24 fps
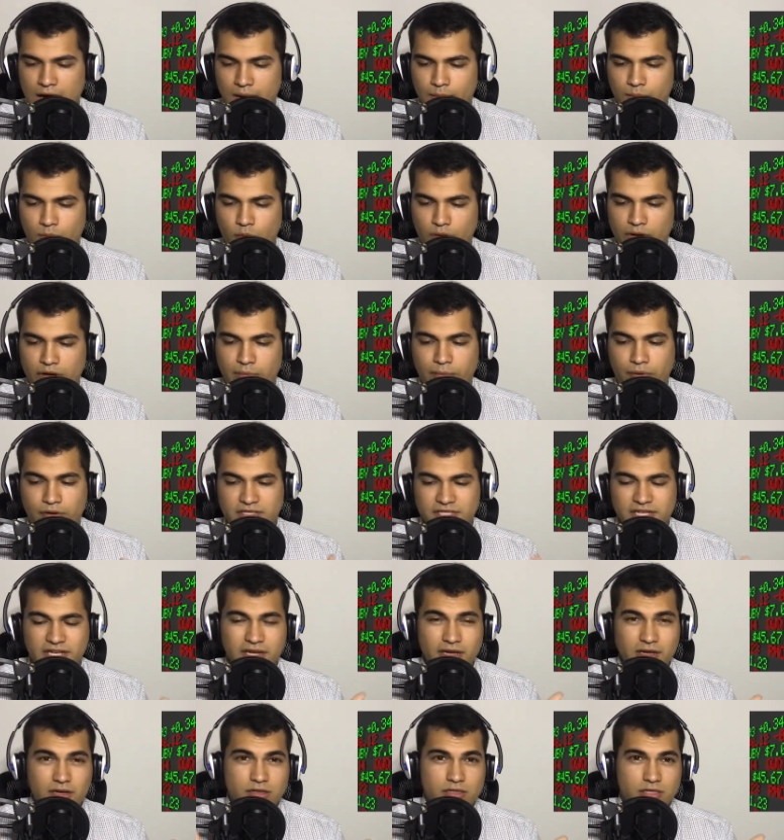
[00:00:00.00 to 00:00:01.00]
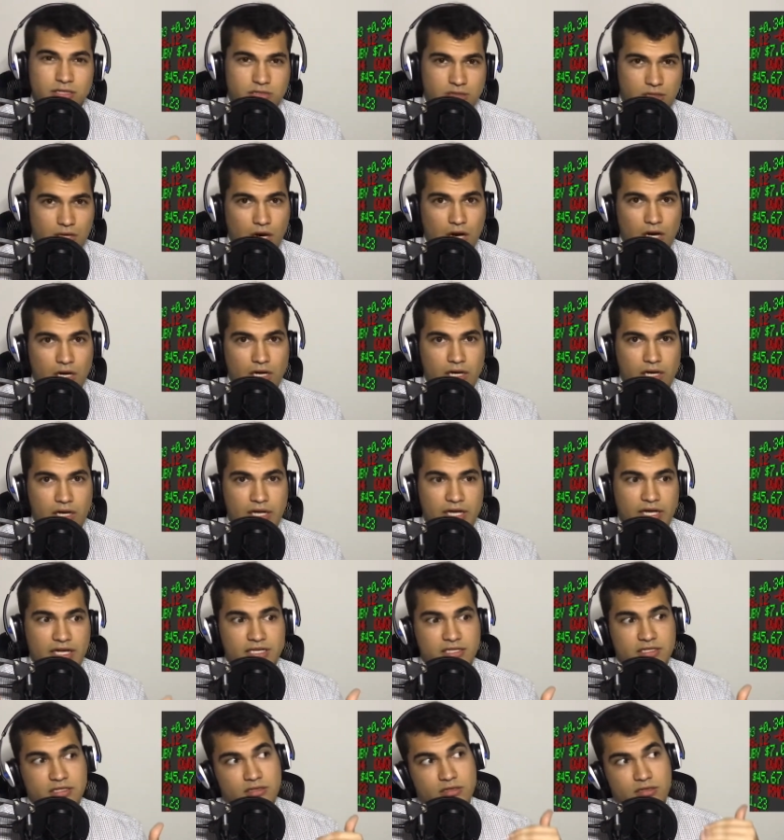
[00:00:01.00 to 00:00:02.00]
When a particular stock
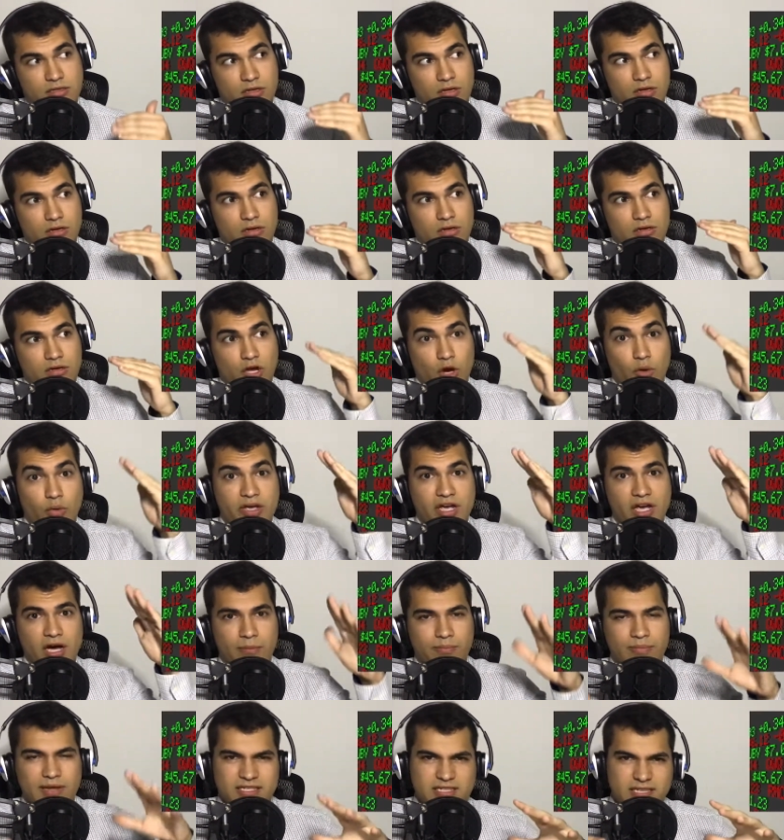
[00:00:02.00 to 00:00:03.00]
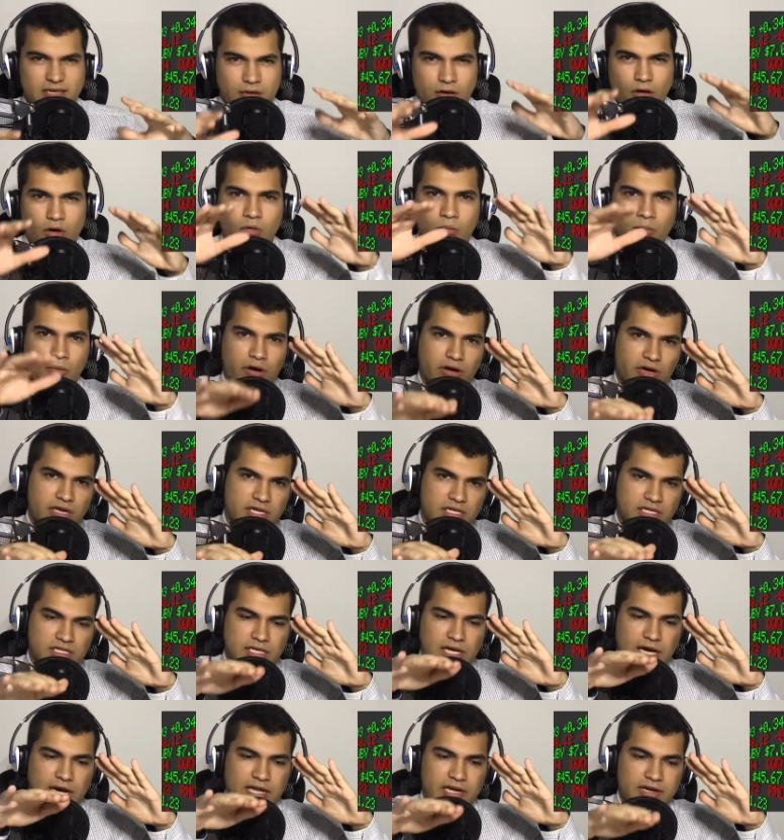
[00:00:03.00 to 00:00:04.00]
is going up, let's say the whole market
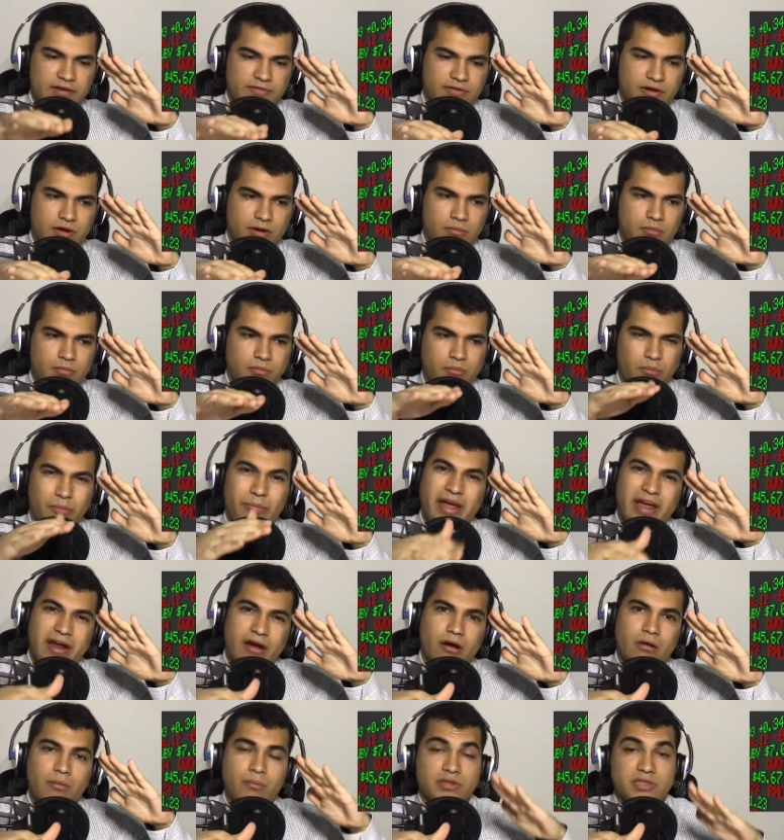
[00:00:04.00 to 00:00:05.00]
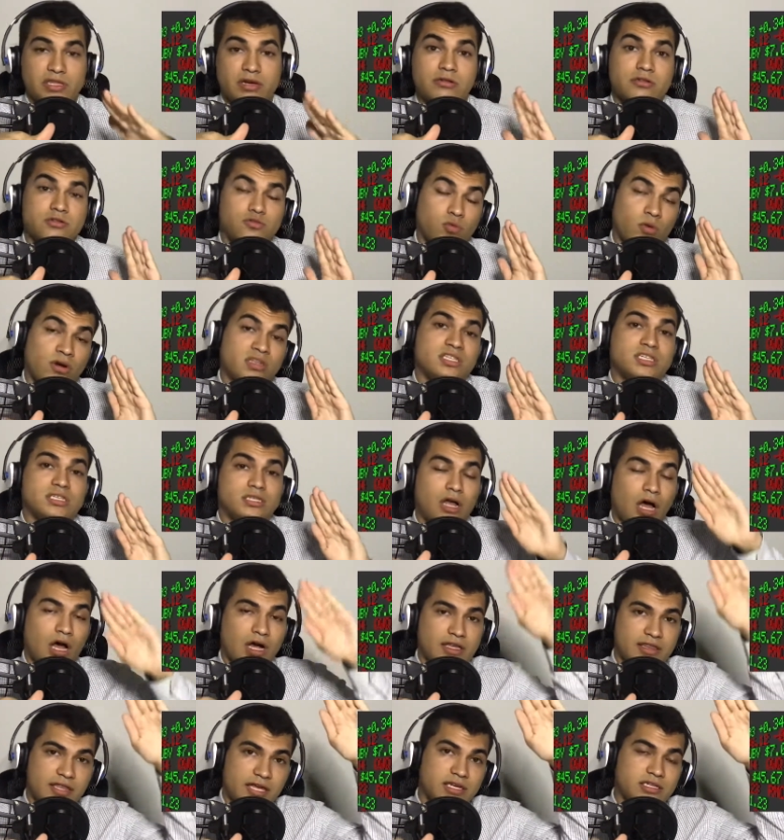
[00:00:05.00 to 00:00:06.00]
is kind of bear, but there's one
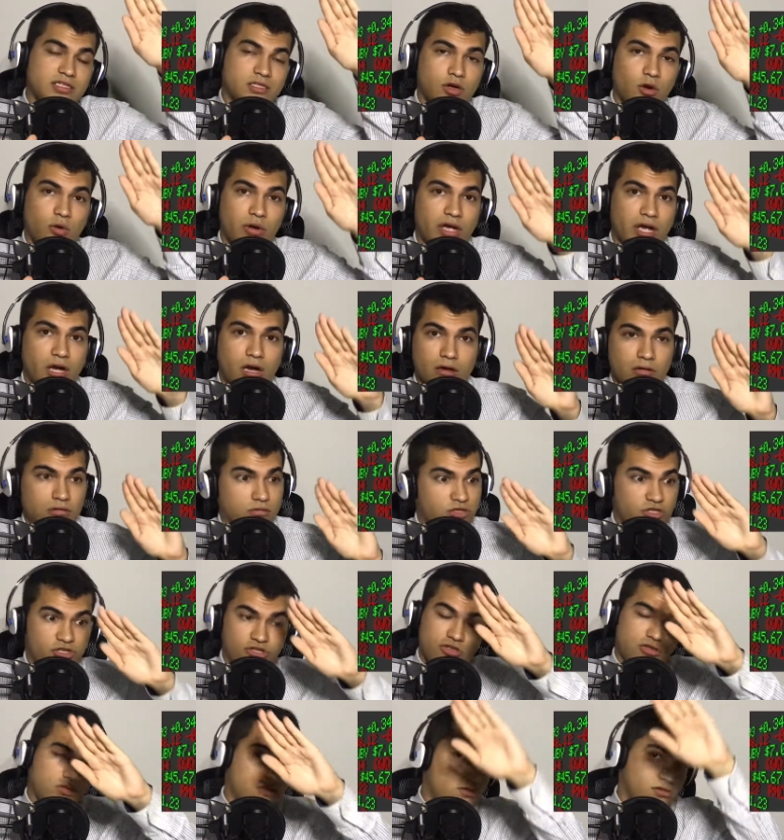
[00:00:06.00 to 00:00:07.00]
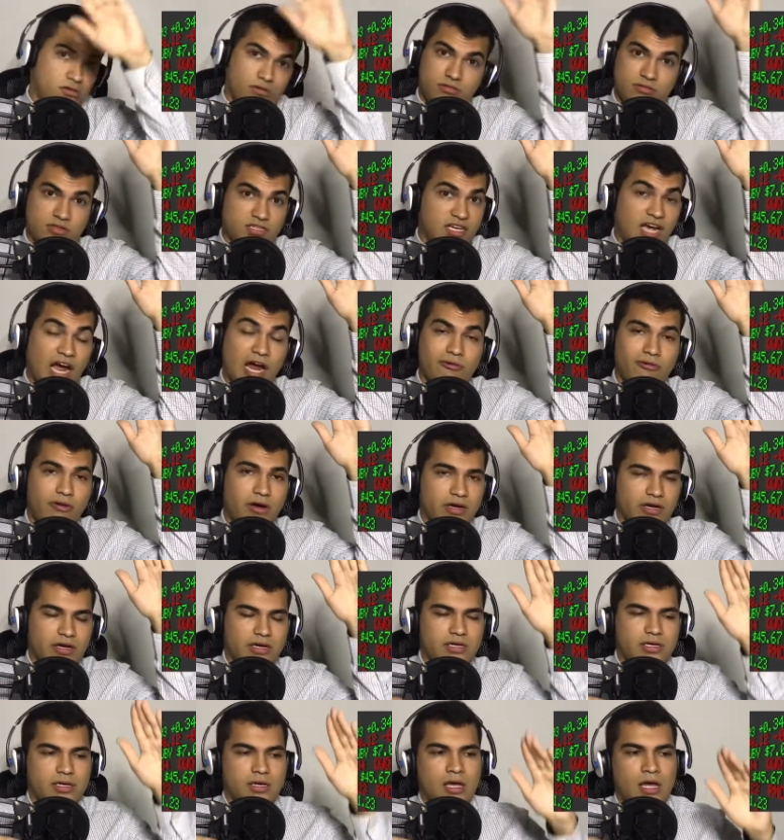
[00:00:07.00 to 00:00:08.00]
stock that is going just
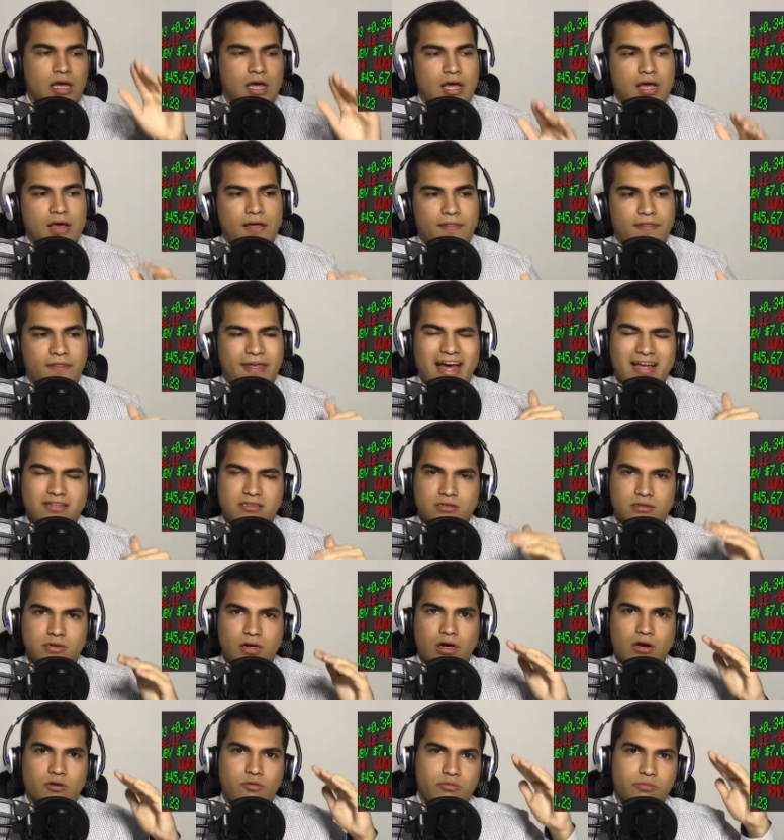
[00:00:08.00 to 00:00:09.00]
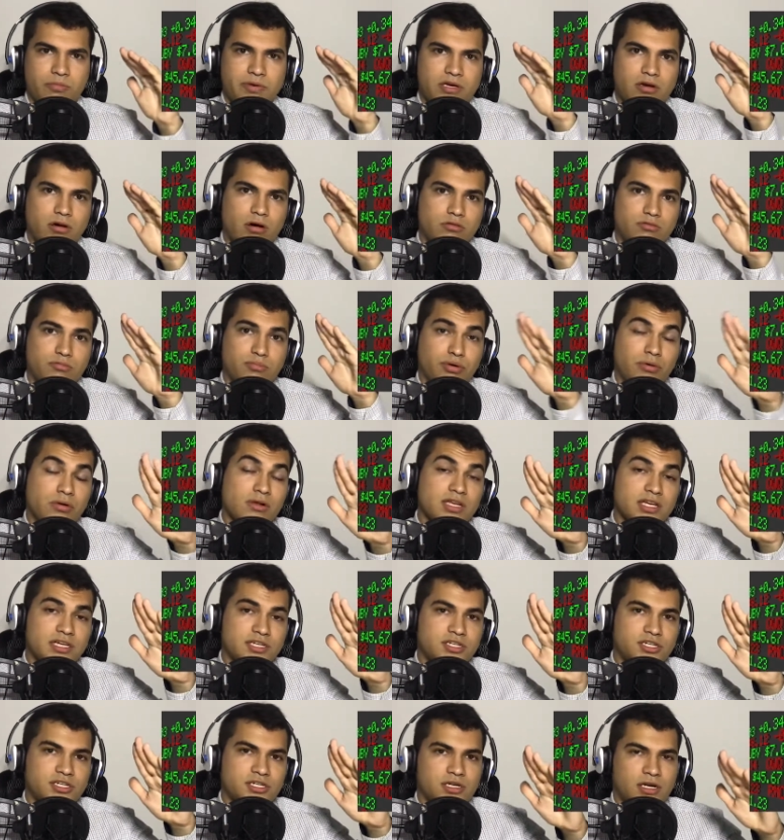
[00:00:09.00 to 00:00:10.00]
skyrocketing, that stock would be called
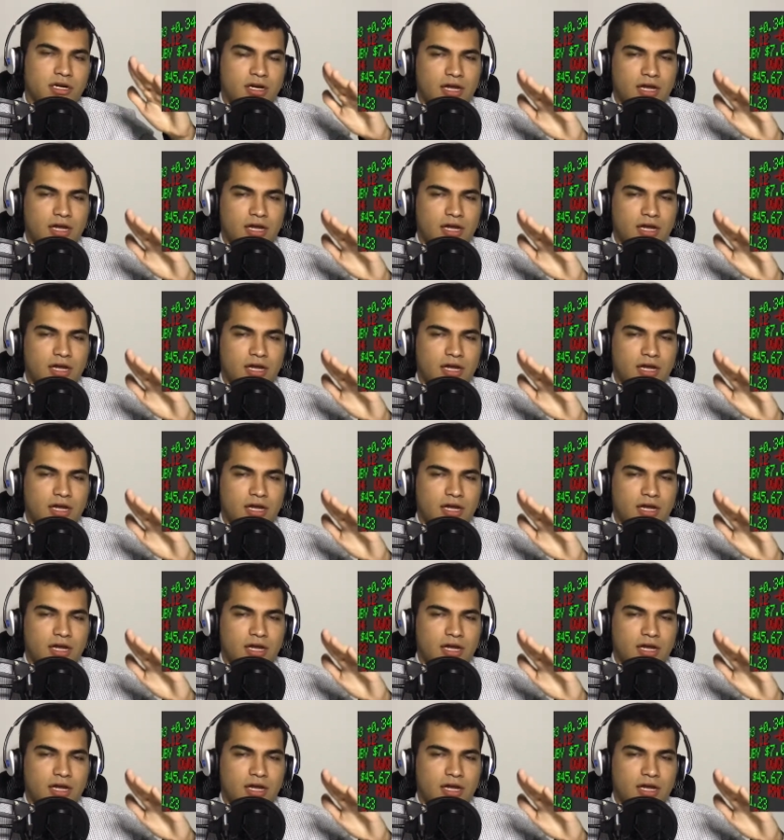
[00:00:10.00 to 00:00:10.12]
bullish.